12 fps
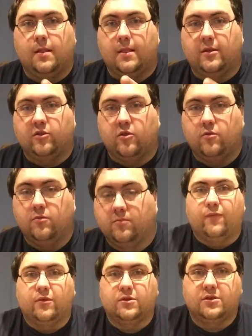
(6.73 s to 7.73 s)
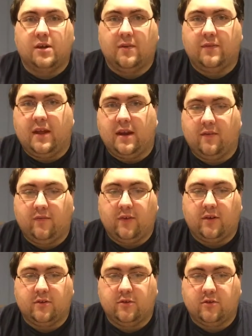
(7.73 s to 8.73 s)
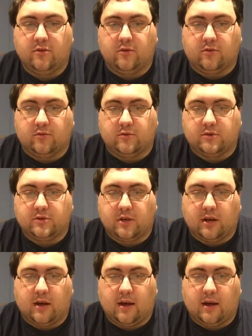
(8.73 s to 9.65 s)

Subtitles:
All right, first off, in NFL news,